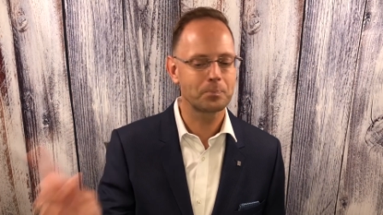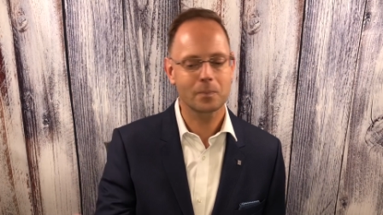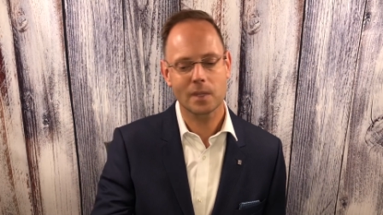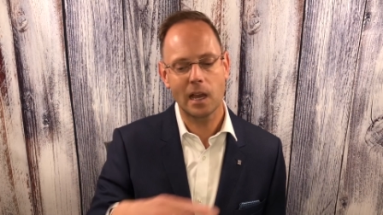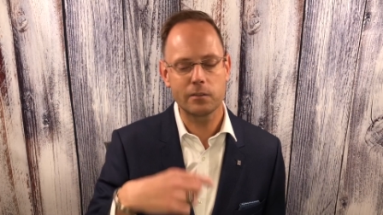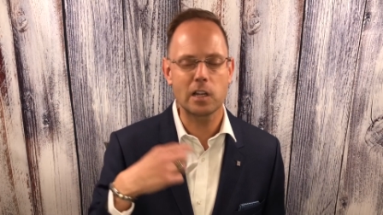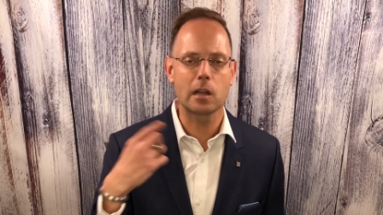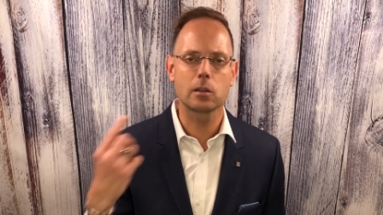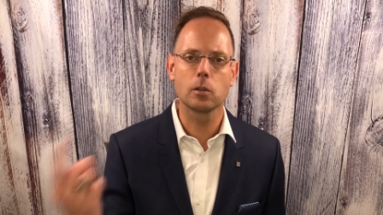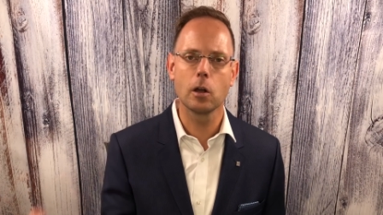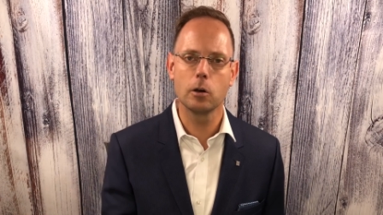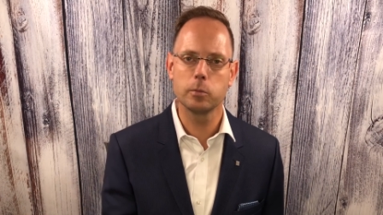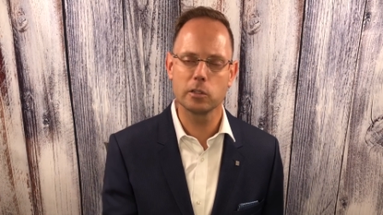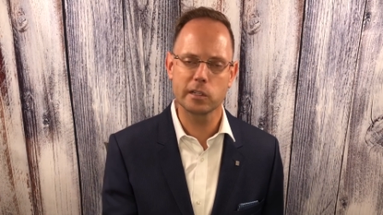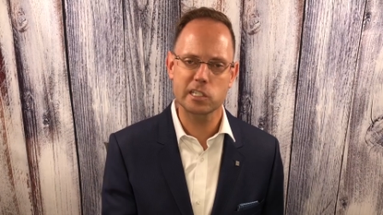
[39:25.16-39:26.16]
I've got
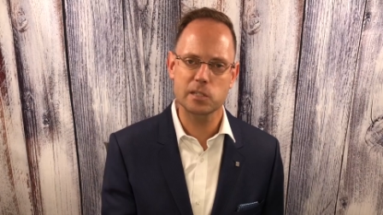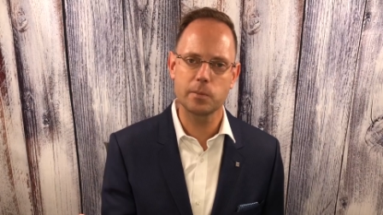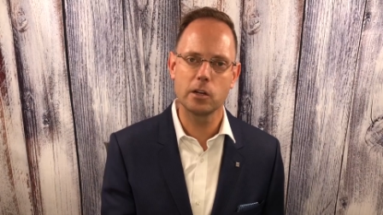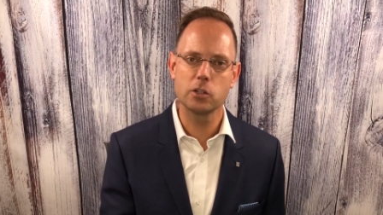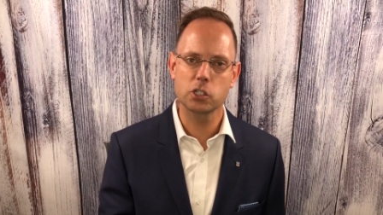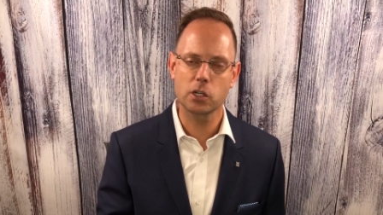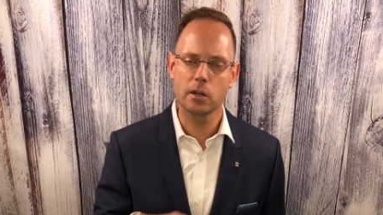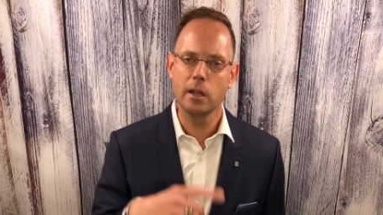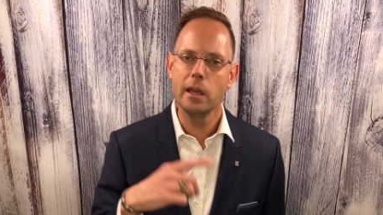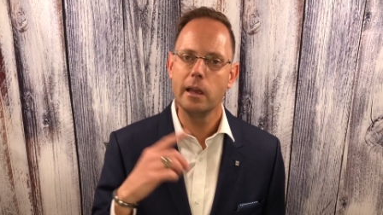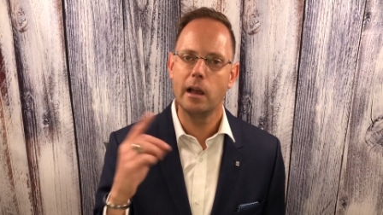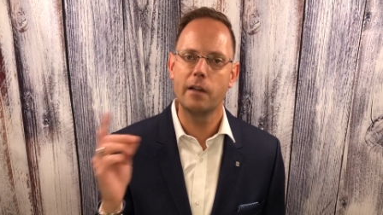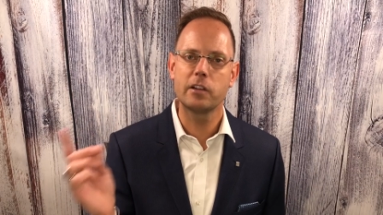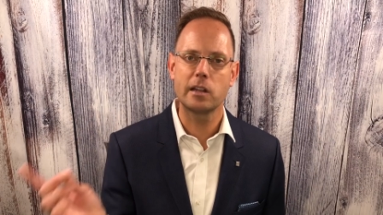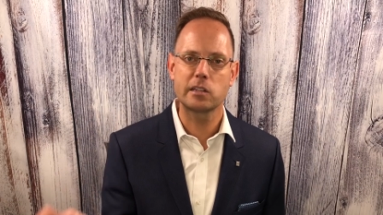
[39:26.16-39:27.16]
global exposure.
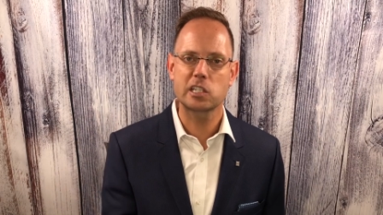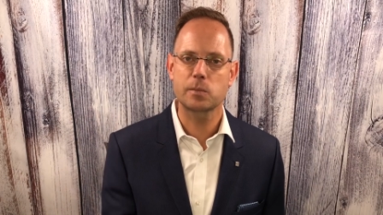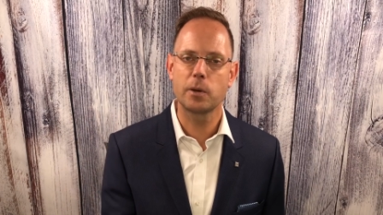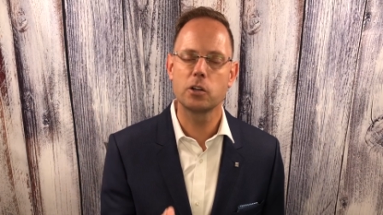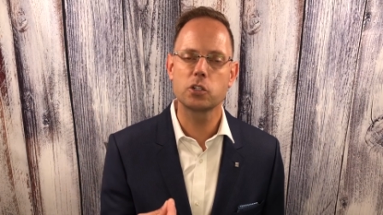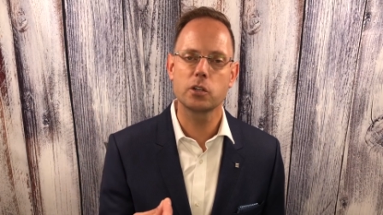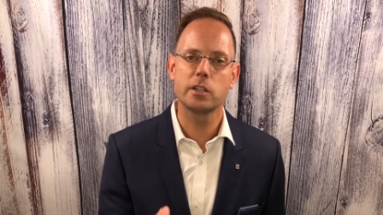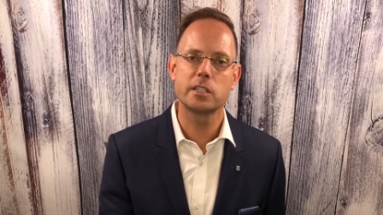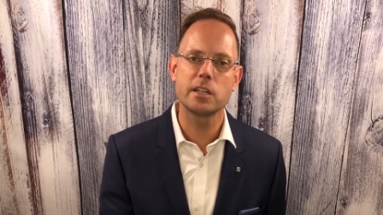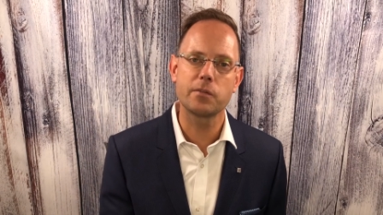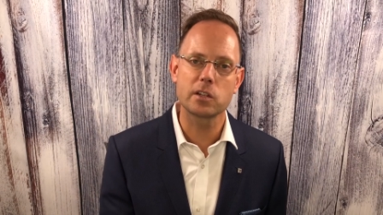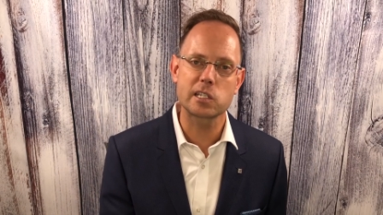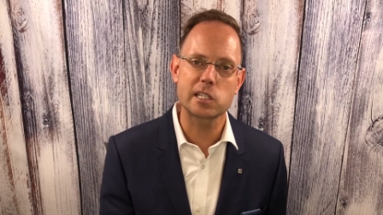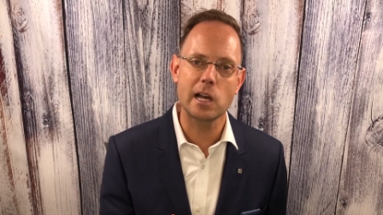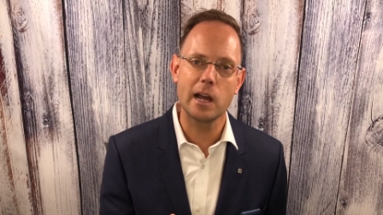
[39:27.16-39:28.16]
I've got exposure to
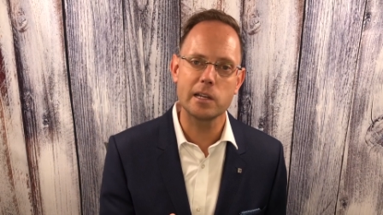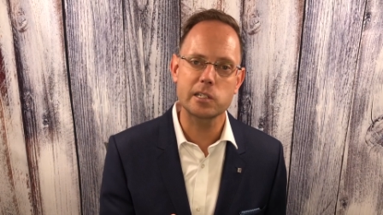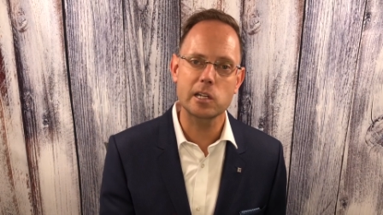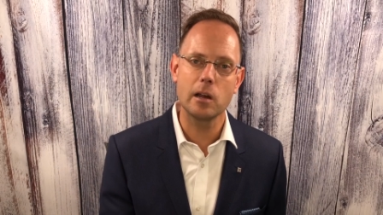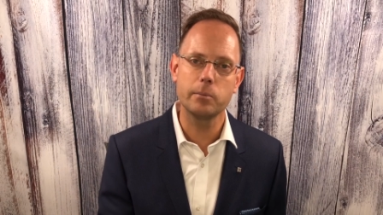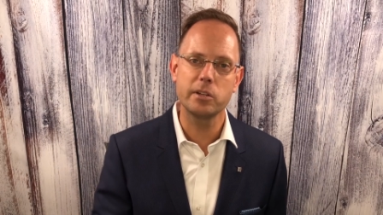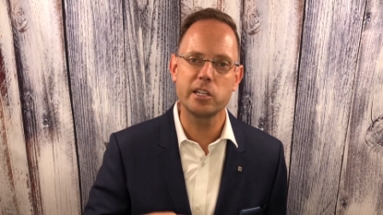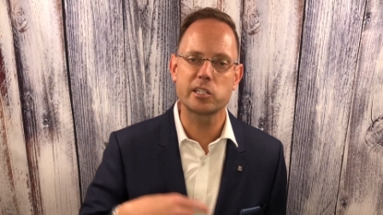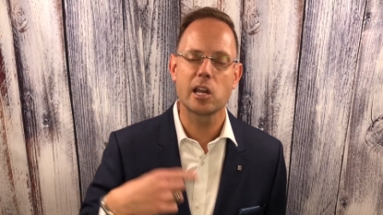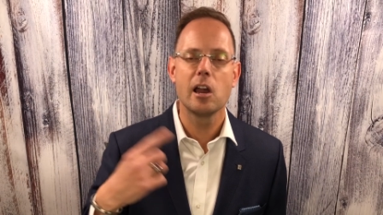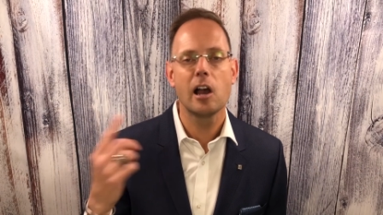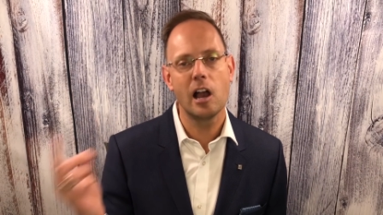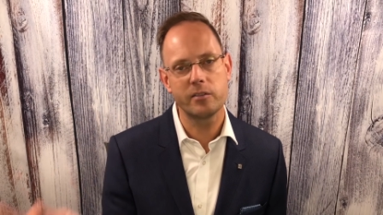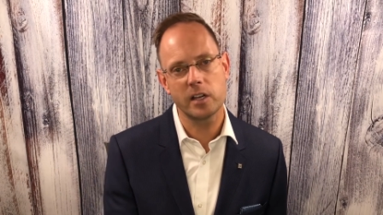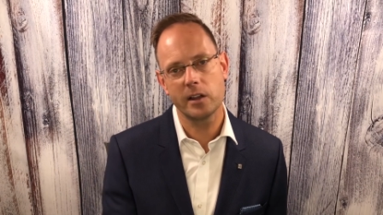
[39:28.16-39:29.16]
different size companies.
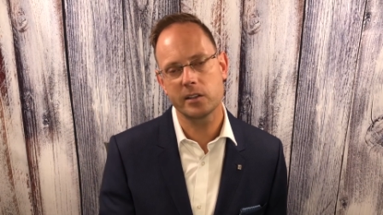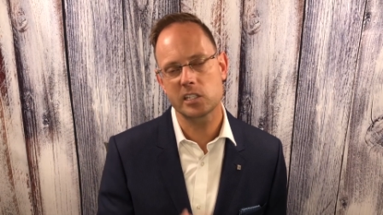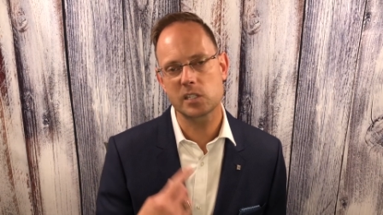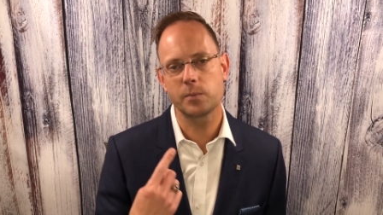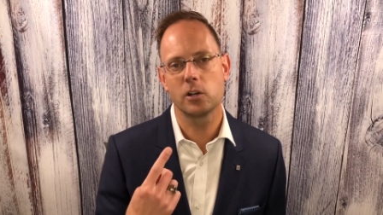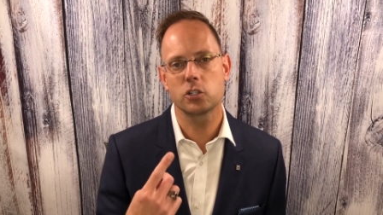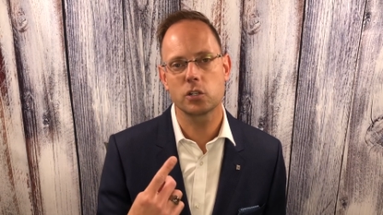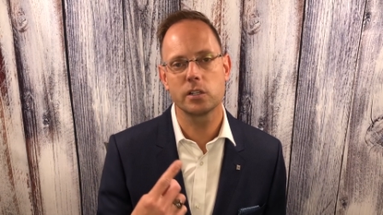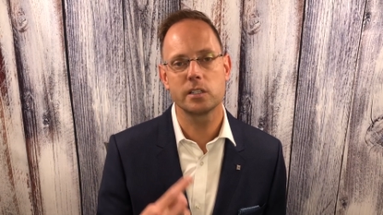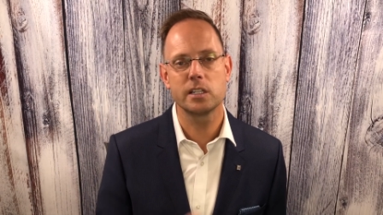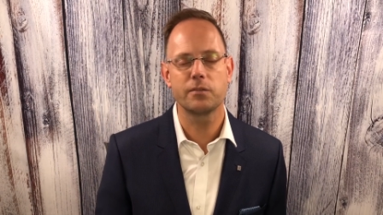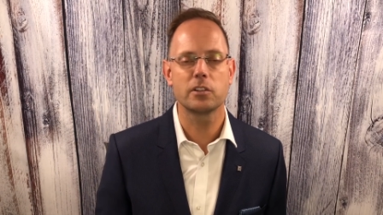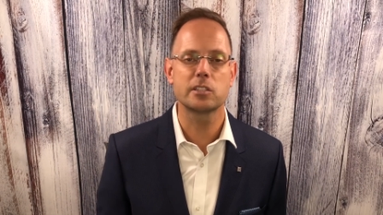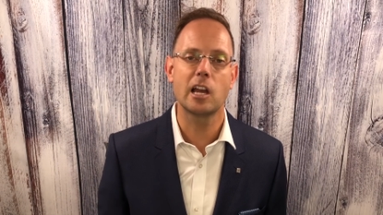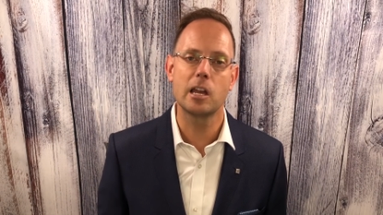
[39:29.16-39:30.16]
I've got exposure to
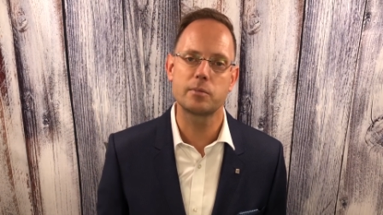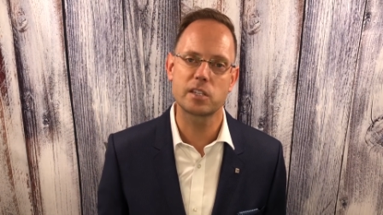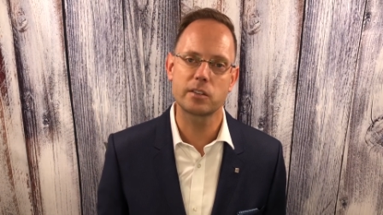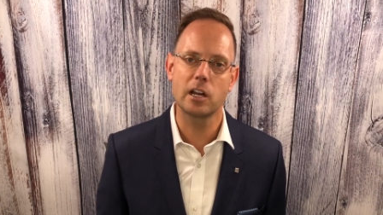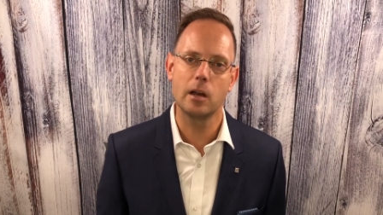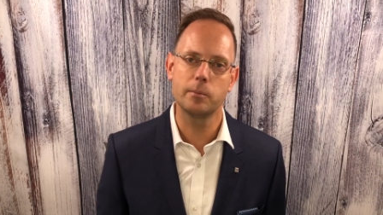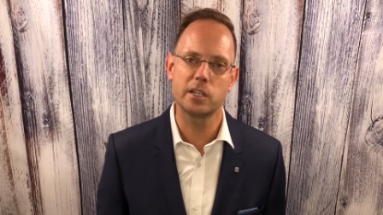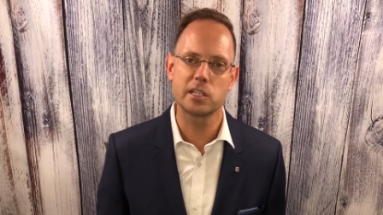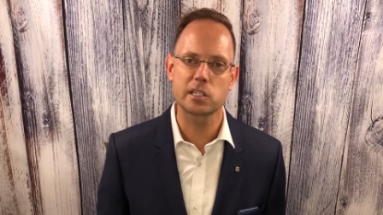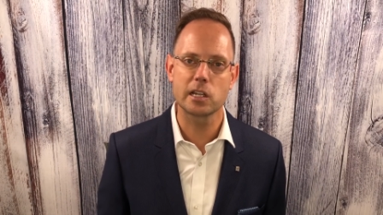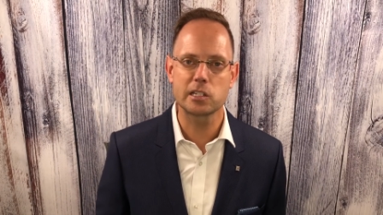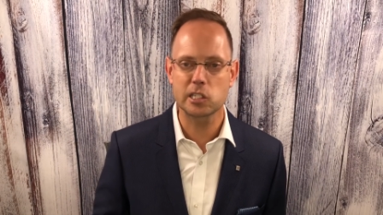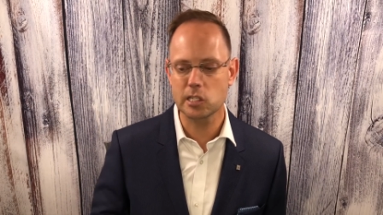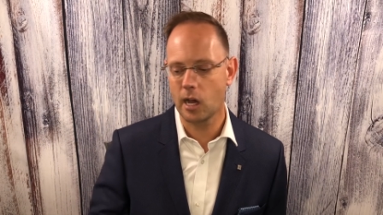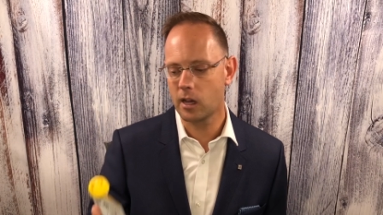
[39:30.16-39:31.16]
different types of companies.
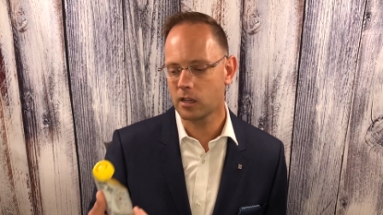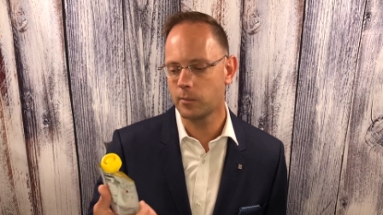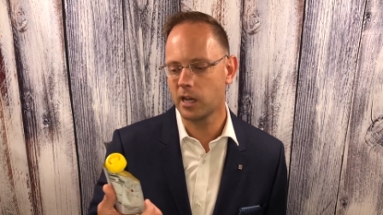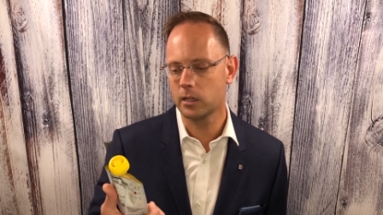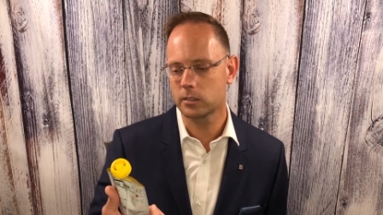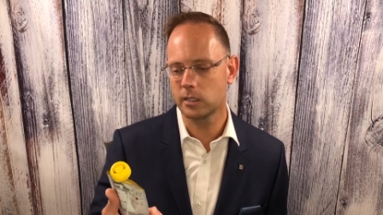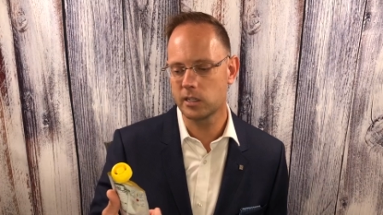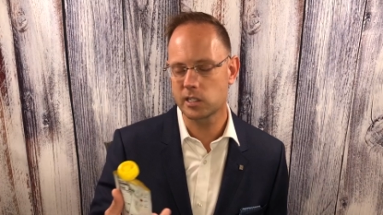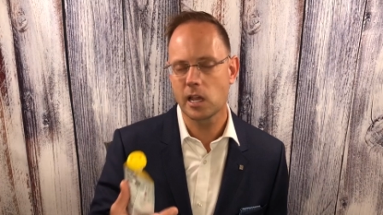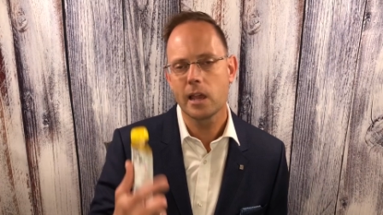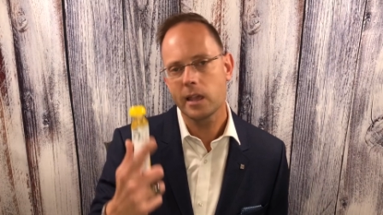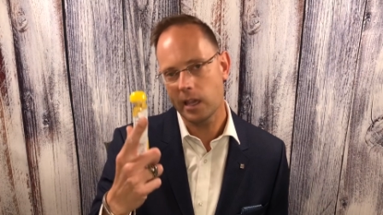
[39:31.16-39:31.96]
Let's talk about this.